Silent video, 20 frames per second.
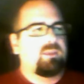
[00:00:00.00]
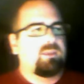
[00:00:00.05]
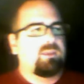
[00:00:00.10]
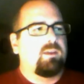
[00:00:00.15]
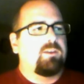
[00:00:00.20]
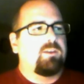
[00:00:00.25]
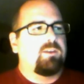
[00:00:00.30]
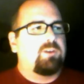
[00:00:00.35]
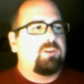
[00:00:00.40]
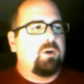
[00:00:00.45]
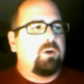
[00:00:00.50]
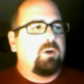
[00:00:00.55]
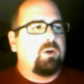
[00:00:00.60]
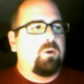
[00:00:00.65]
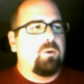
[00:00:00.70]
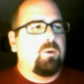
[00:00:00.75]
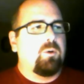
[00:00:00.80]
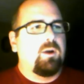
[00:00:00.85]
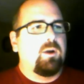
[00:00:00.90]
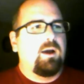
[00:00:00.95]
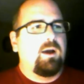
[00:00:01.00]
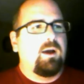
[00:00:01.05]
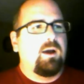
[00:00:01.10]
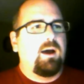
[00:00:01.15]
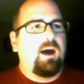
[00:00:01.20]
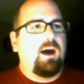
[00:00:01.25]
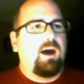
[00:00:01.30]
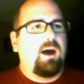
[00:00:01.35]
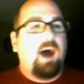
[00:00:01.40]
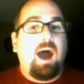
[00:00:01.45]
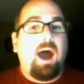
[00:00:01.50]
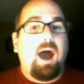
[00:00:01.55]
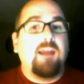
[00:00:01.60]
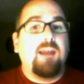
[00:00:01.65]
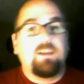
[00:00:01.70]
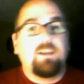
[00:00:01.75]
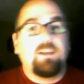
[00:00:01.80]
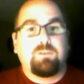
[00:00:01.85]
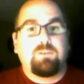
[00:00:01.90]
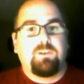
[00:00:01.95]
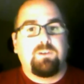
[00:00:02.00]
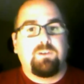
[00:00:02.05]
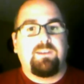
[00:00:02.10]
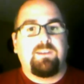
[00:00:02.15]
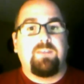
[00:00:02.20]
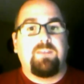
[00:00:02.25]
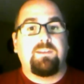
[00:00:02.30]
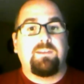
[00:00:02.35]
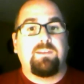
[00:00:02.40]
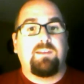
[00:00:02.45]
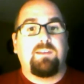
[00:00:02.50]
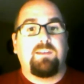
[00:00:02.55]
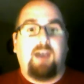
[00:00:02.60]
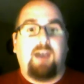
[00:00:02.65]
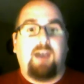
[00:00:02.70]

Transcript: so I love Chris Davis. I'm